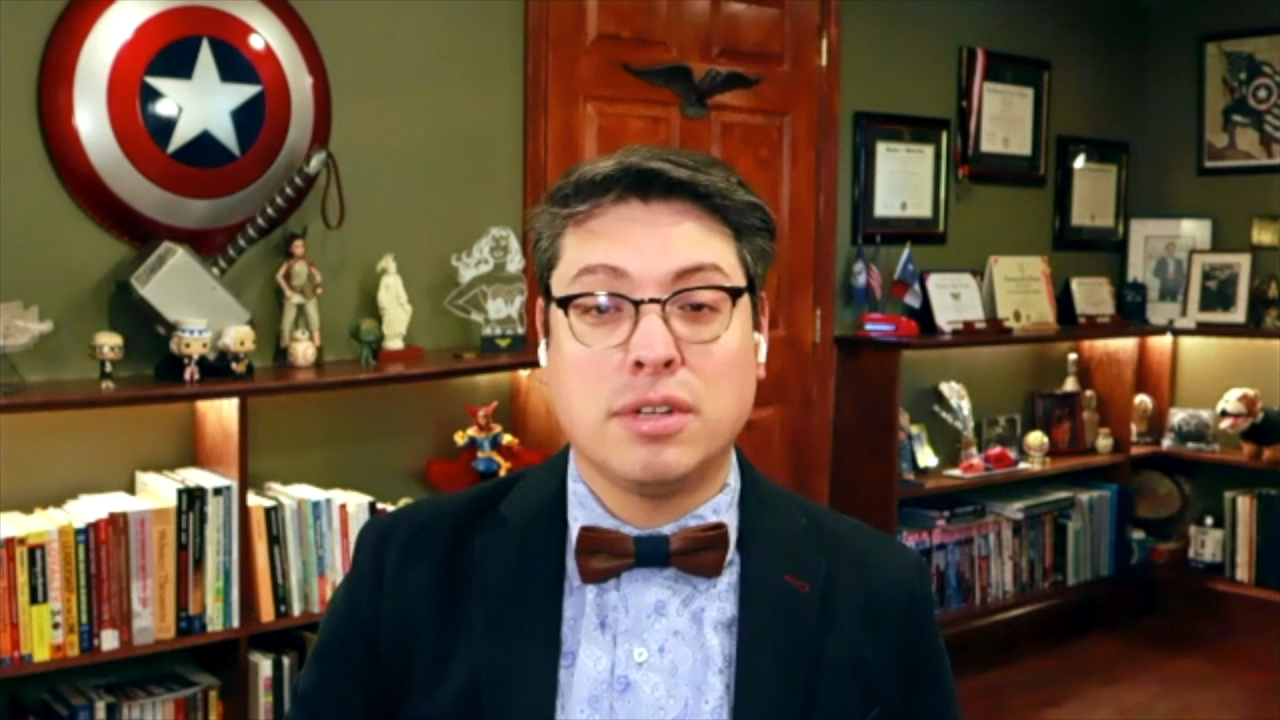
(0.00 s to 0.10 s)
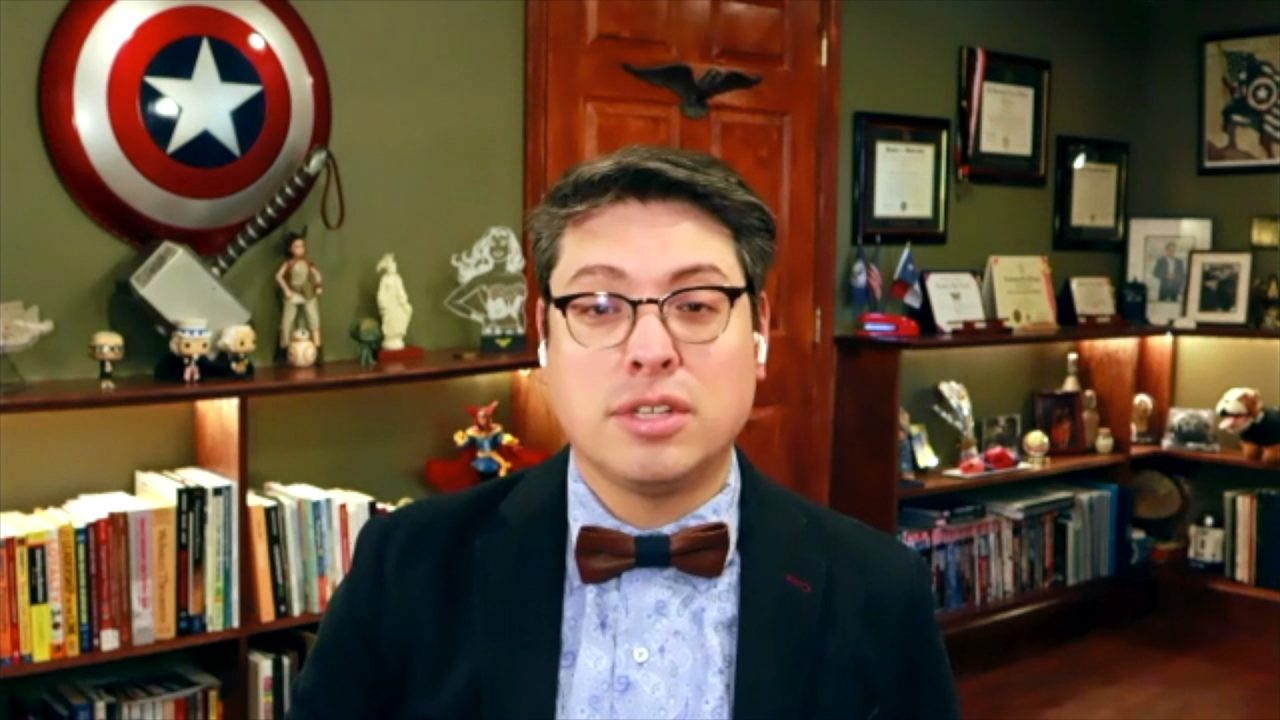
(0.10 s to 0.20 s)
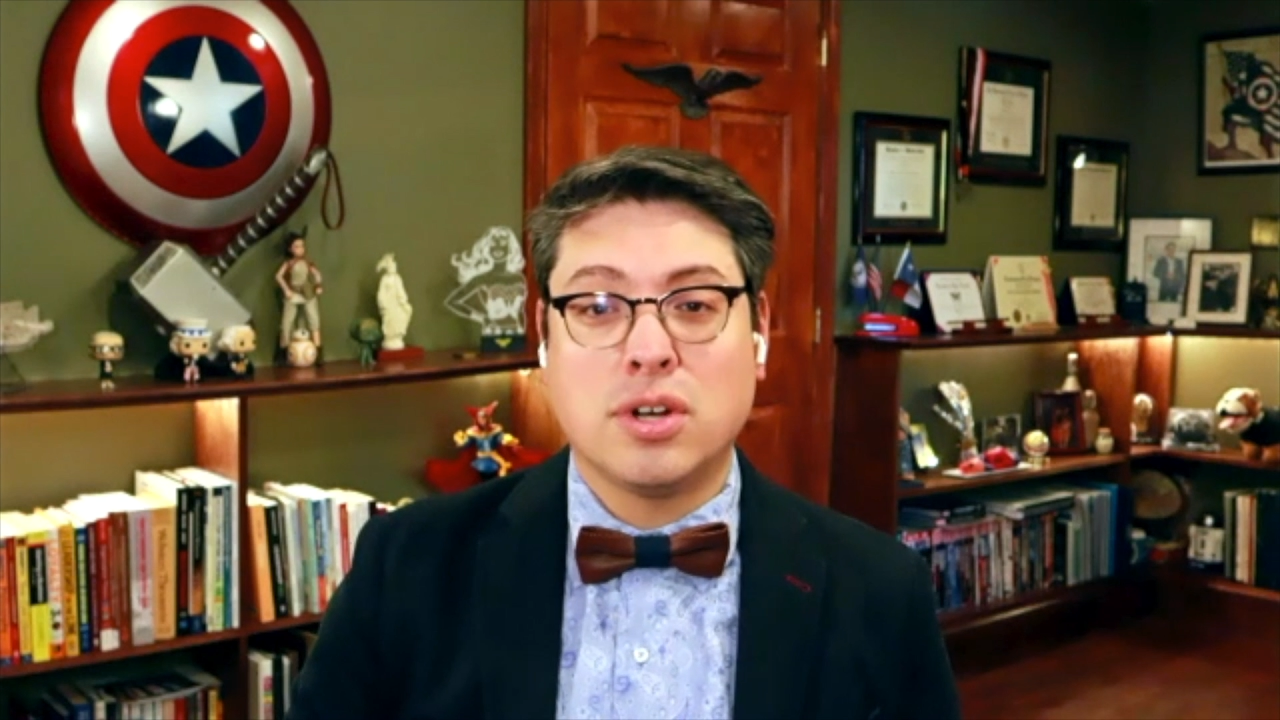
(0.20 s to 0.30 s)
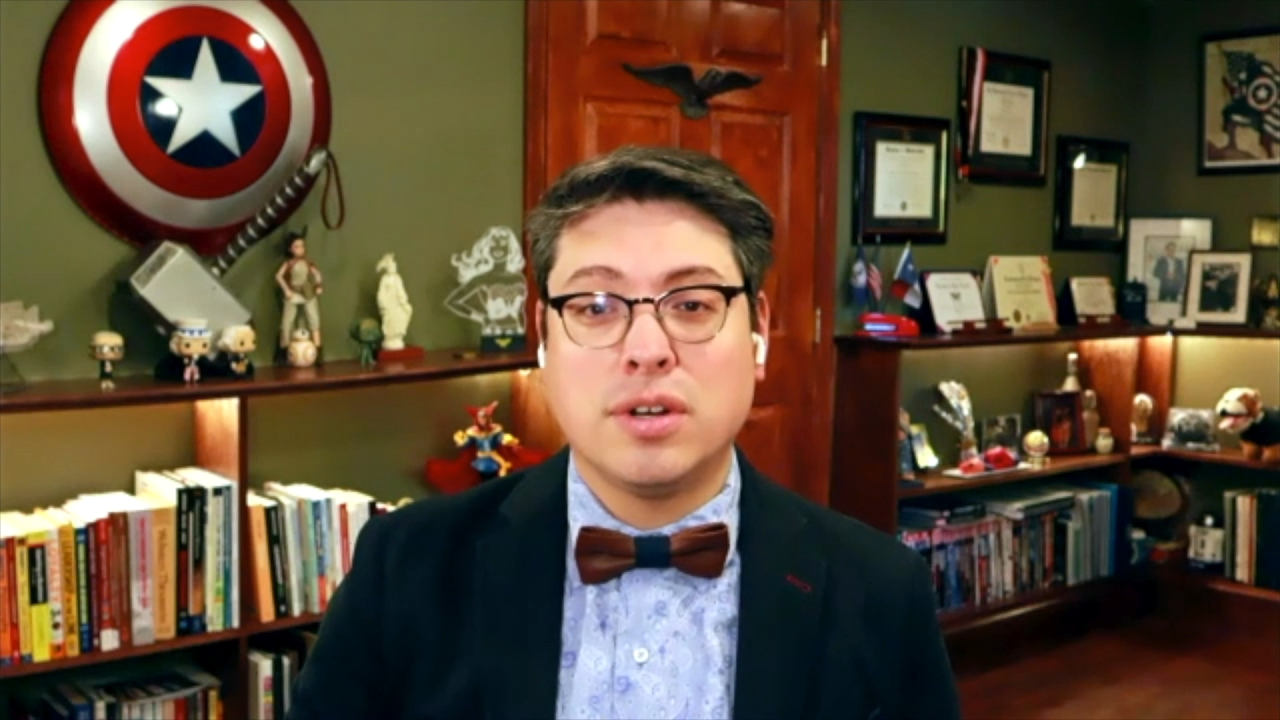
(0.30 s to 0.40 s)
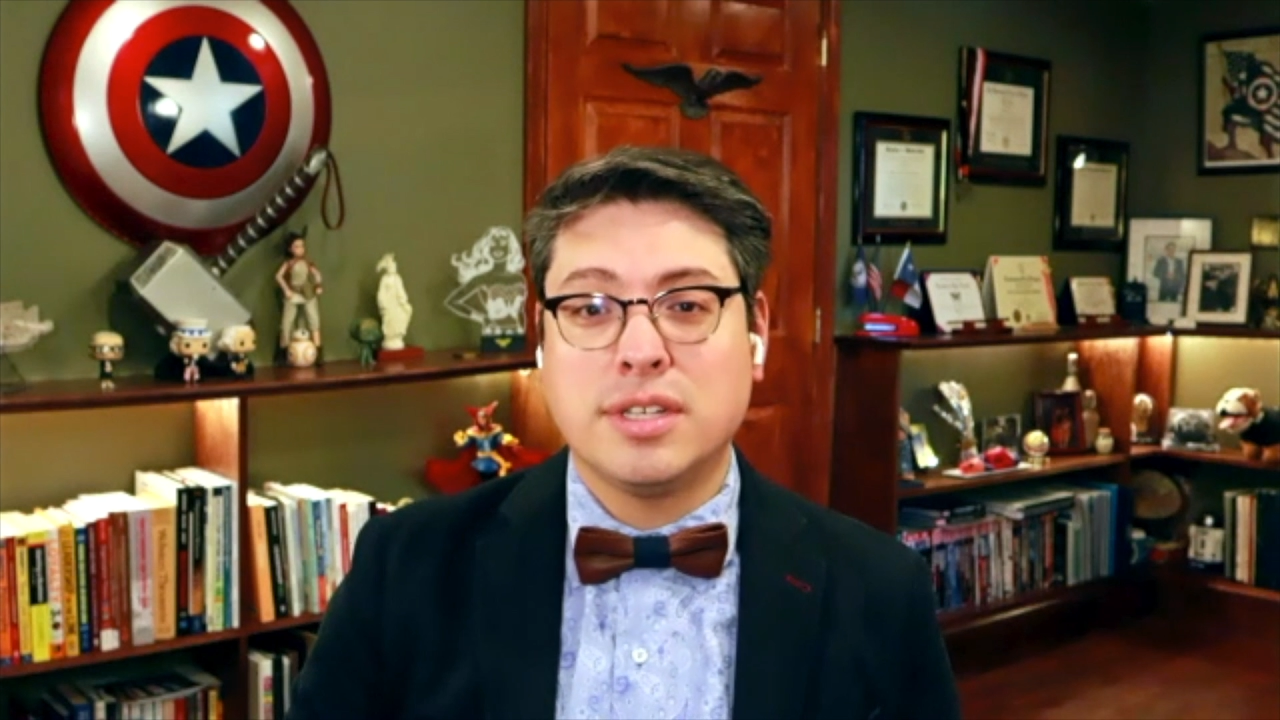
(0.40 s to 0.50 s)

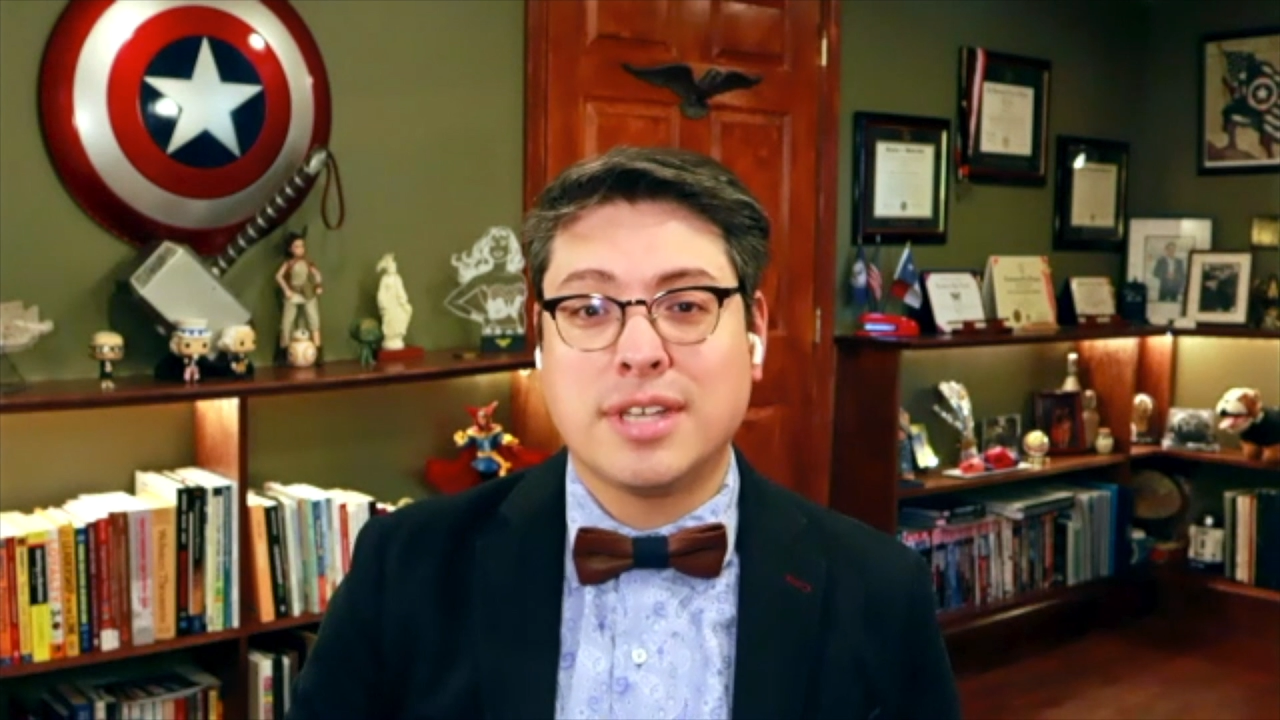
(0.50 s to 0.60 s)
attorneys